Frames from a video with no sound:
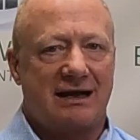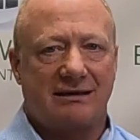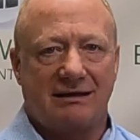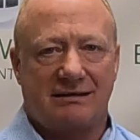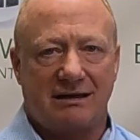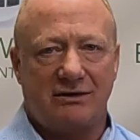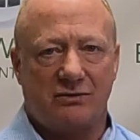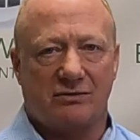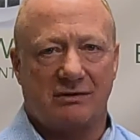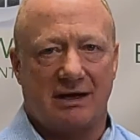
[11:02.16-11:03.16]
I think that
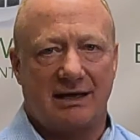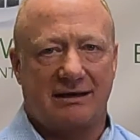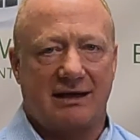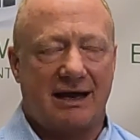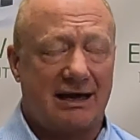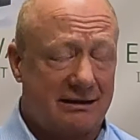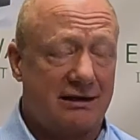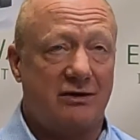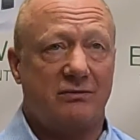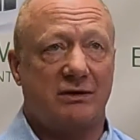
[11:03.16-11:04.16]
you'll like, and I
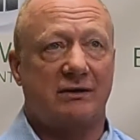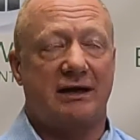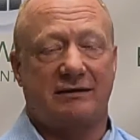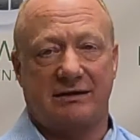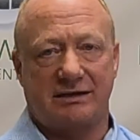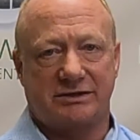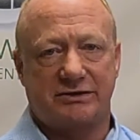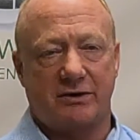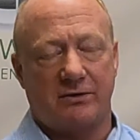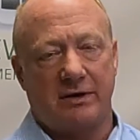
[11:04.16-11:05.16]
think you will like these.
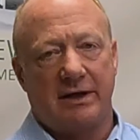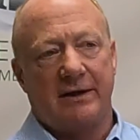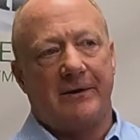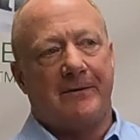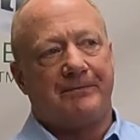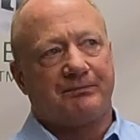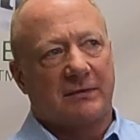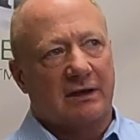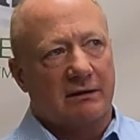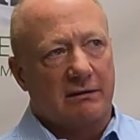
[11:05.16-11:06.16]
So
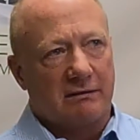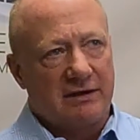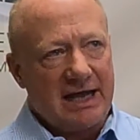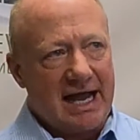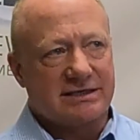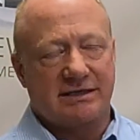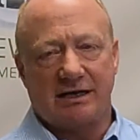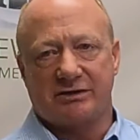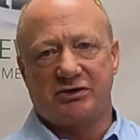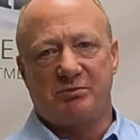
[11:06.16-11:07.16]
The
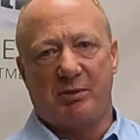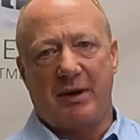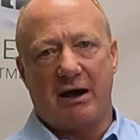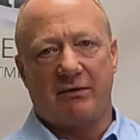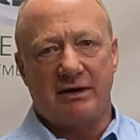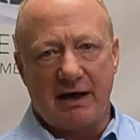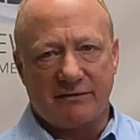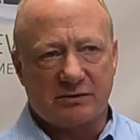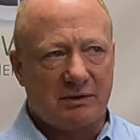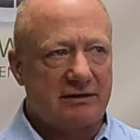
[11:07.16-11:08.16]
Accidental Superpower,
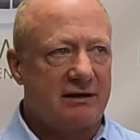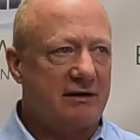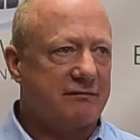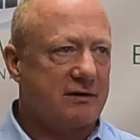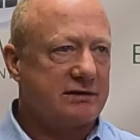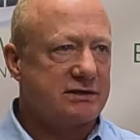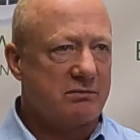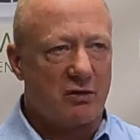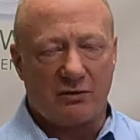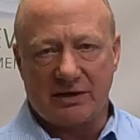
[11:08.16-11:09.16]
Never Split the Difference,
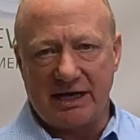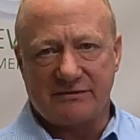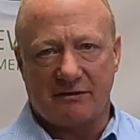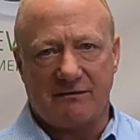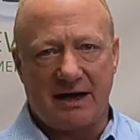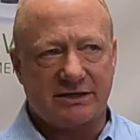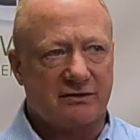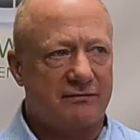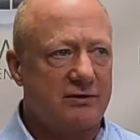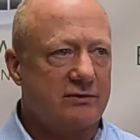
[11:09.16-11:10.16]
The Moral Case for
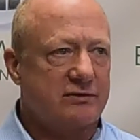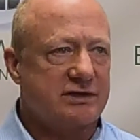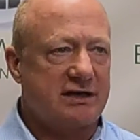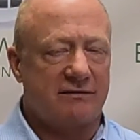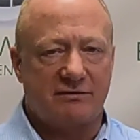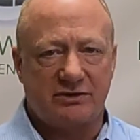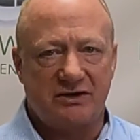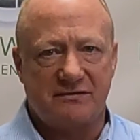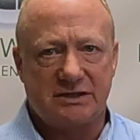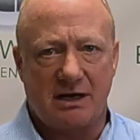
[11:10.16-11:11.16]
Fossil Fuels, and The
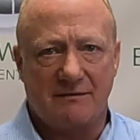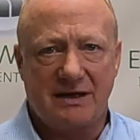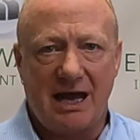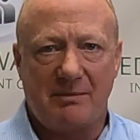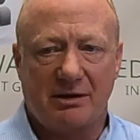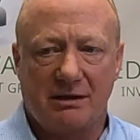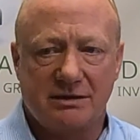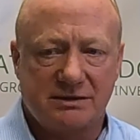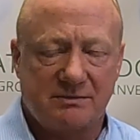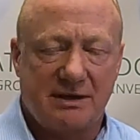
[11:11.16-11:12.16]
Virtues of
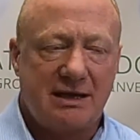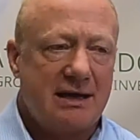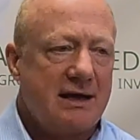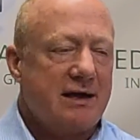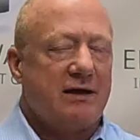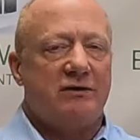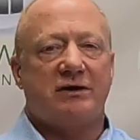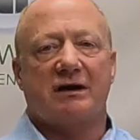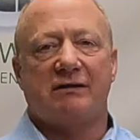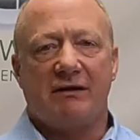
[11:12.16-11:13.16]
Capitalism.
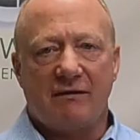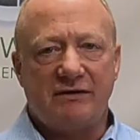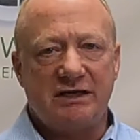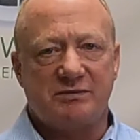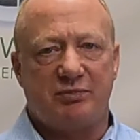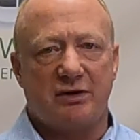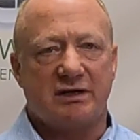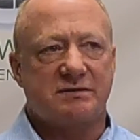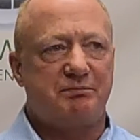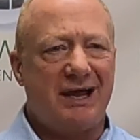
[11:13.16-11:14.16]
You're going to love these
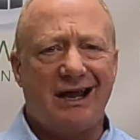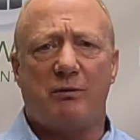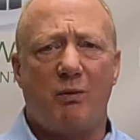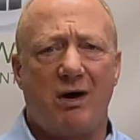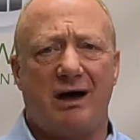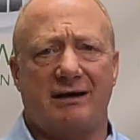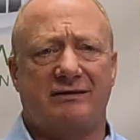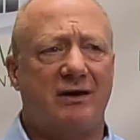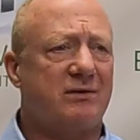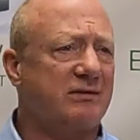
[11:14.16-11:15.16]
books. Pick
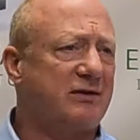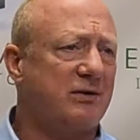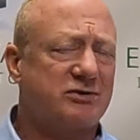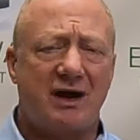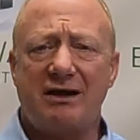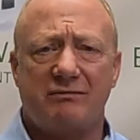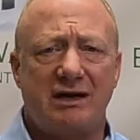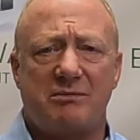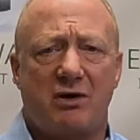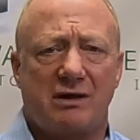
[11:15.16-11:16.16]
one. Don't try and
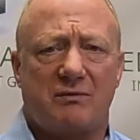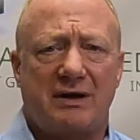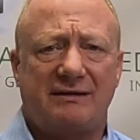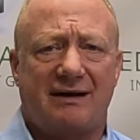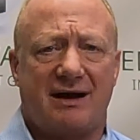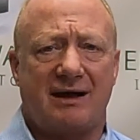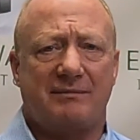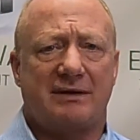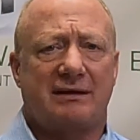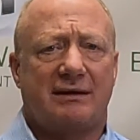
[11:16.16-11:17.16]
read them all at one
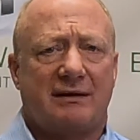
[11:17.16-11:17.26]
time.